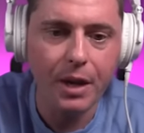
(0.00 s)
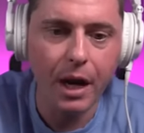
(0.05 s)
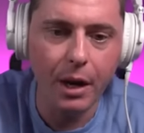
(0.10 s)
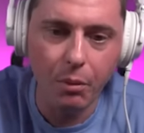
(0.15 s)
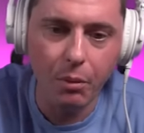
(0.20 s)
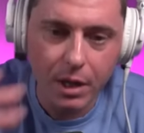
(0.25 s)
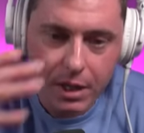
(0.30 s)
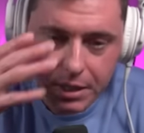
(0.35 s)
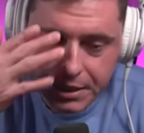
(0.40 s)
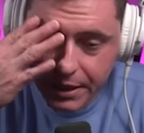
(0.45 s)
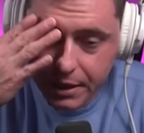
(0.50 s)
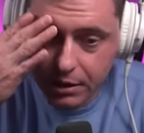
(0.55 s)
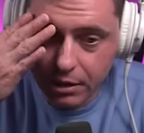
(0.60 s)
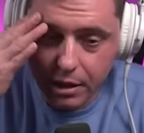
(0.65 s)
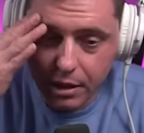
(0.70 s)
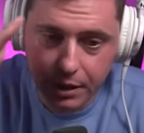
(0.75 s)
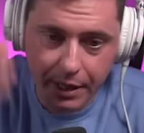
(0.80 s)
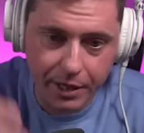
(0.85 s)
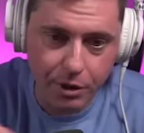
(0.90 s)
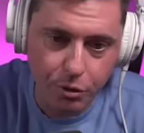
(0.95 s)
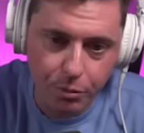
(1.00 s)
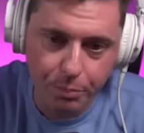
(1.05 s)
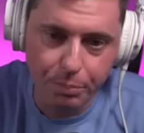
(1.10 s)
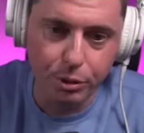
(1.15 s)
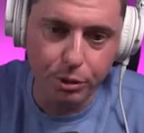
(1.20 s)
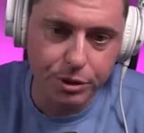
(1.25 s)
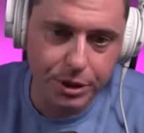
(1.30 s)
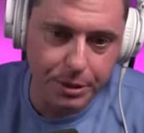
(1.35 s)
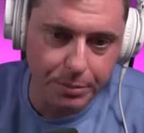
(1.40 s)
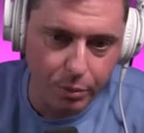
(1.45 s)
I wanted to take a look at who
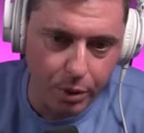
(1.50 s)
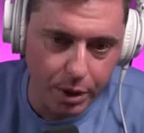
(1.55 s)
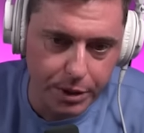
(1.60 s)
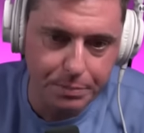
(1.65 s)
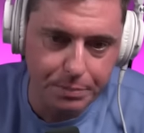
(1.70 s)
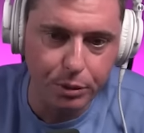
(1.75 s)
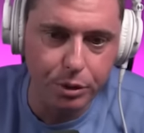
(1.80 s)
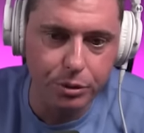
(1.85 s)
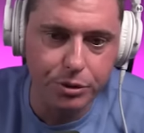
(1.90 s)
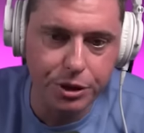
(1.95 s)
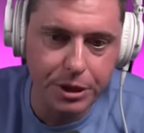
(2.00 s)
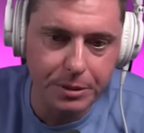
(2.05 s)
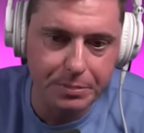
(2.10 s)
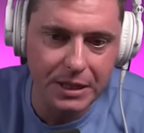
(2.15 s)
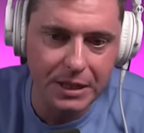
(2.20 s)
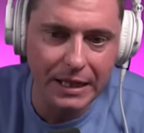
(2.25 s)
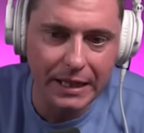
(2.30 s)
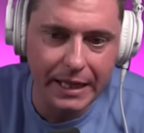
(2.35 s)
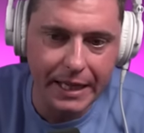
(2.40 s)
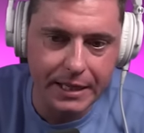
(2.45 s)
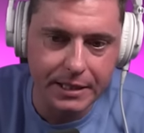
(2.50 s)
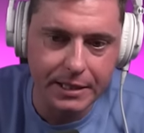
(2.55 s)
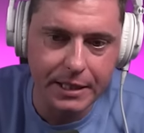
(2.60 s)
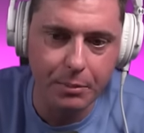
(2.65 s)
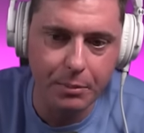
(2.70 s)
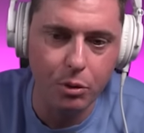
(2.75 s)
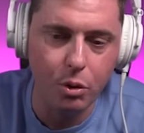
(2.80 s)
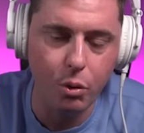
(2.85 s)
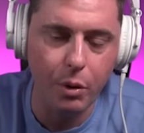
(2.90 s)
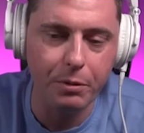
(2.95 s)
Blue Chip was. Blue Chip's latest
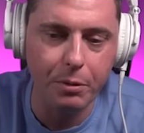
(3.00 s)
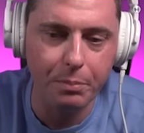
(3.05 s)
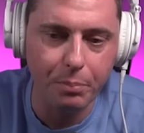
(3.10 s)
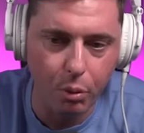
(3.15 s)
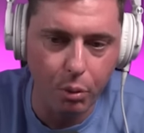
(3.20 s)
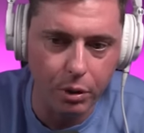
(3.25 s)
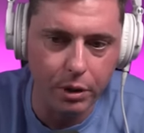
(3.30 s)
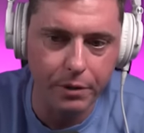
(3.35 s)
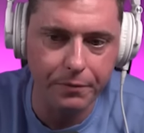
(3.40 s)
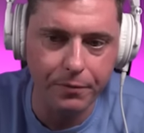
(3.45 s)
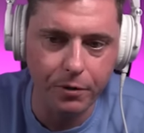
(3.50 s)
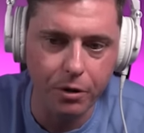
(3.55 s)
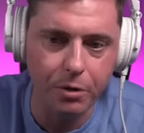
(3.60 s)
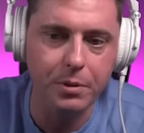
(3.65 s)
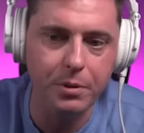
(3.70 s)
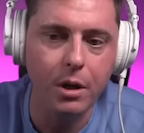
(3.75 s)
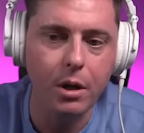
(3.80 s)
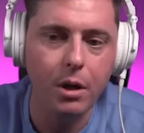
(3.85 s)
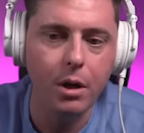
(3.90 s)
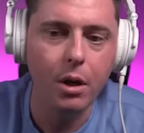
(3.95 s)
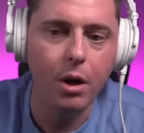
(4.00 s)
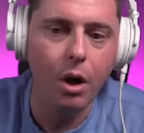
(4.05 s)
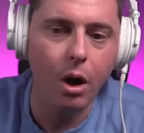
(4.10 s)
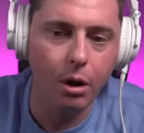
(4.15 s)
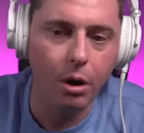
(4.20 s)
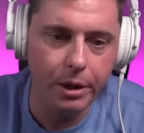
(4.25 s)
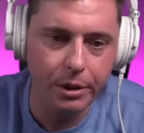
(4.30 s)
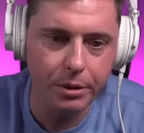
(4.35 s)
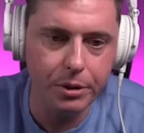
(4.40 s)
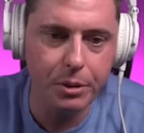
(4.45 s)
stablecoin report confirmed
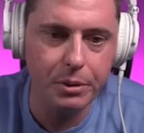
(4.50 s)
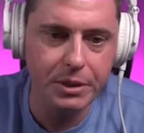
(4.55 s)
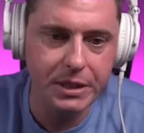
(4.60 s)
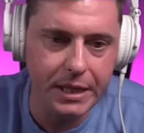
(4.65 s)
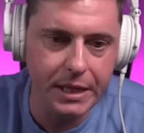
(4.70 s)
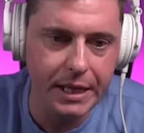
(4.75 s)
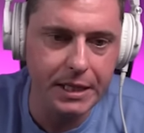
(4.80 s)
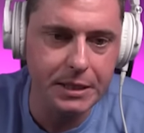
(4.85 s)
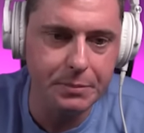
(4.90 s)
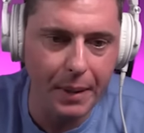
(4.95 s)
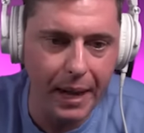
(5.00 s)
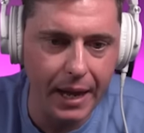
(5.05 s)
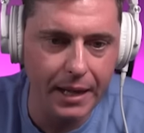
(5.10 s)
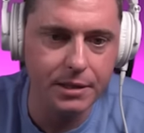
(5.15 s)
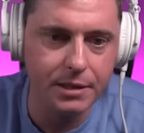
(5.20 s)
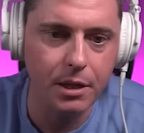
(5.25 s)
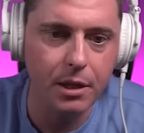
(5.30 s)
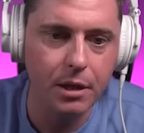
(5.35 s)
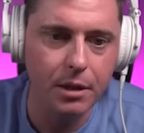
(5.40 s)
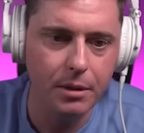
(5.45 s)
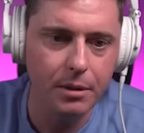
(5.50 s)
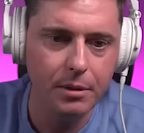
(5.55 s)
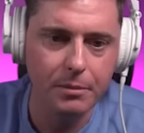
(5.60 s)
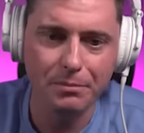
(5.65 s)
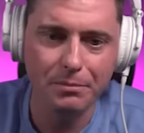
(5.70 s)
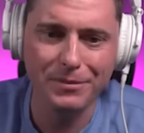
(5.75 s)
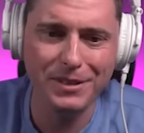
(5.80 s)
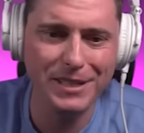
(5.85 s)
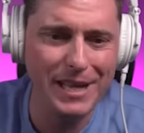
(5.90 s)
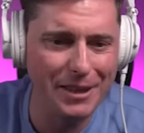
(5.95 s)
RLUSD has passed
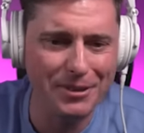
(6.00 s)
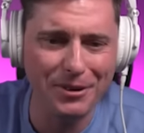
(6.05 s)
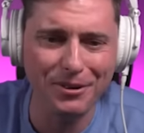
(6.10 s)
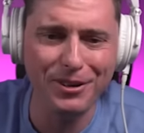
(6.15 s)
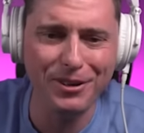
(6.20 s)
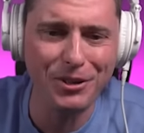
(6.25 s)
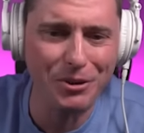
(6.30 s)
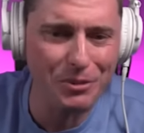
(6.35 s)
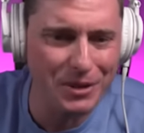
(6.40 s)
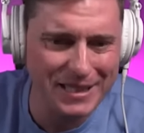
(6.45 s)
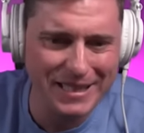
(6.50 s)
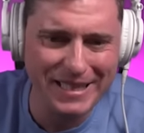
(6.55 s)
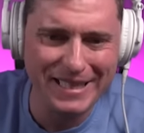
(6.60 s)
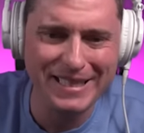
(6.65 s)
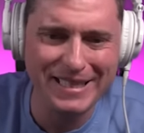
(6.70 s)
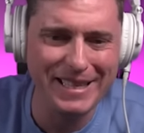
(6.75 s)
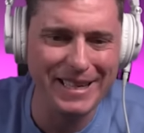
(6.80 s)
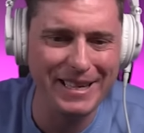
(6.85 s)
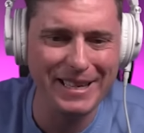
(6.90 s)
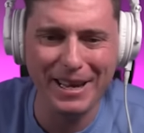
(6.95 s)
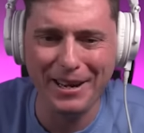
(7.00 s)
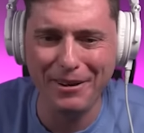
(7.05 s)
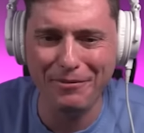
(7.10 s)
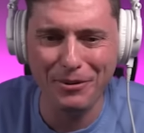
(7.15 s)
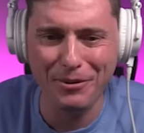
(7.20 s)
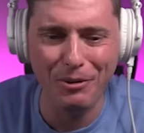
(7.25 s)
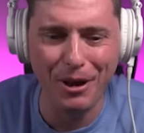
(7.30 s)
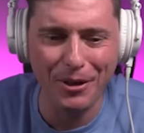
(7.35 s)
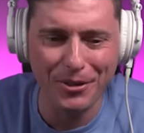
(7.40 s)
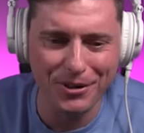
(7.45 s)
Tether, USDC, and a
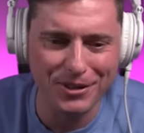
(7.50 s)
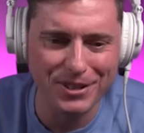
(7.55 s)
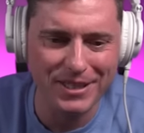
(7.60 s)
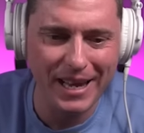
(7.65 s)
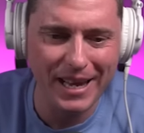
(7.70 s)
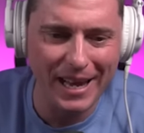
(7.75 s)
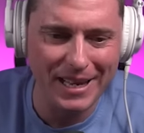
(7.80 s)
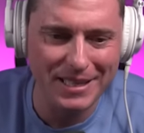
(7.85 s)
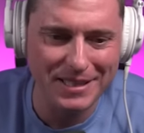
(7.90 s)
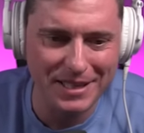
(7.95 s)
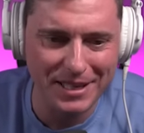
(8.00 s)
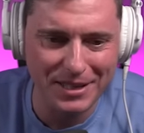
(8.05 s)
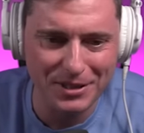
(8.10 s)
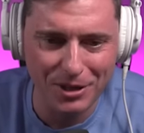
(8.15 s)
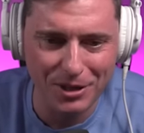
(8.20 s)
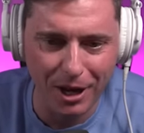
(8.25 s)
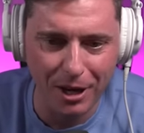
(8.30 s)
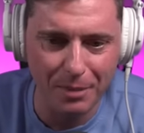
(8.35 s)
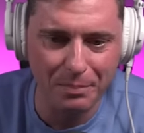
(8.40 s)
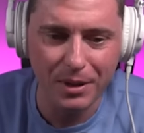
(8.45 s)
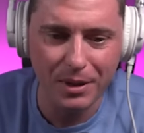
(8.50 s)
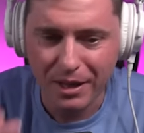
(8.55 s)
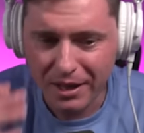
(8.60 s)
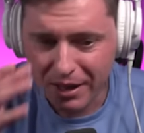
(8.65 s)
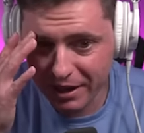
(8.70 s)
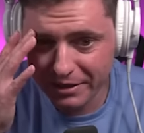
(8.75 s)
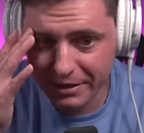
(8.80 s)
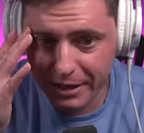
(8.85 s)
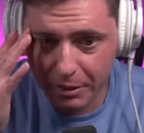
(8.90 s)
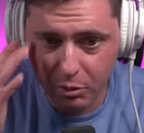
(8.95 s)
few others as the top
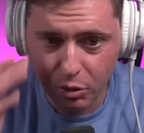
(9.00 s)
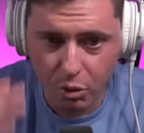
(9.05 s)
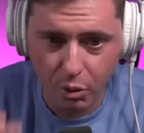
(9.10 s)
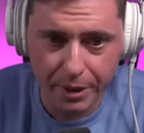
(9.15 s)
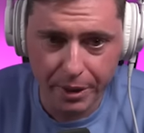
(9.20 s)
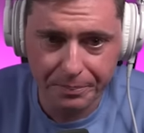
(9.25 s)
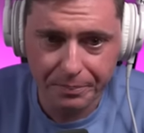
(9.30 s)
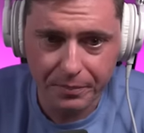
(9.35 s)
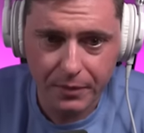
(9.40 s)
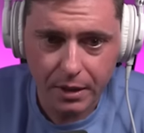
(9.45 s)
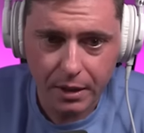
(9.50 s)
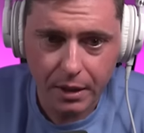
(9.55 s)
stablecoin.